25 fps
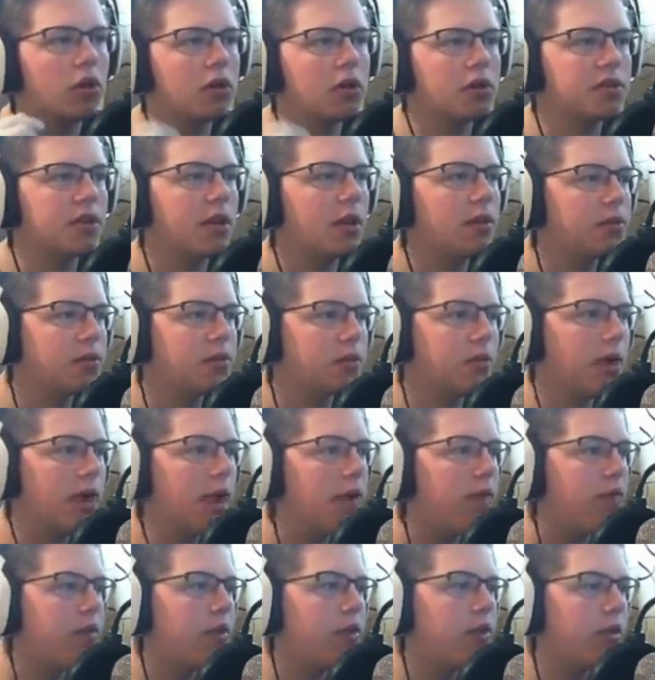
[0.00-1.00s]
all our stuff,
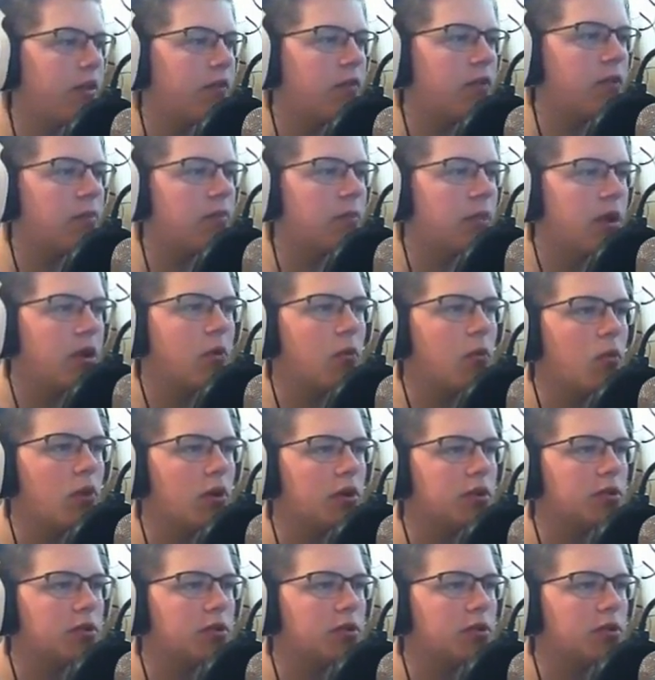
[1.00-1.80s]
so everything from there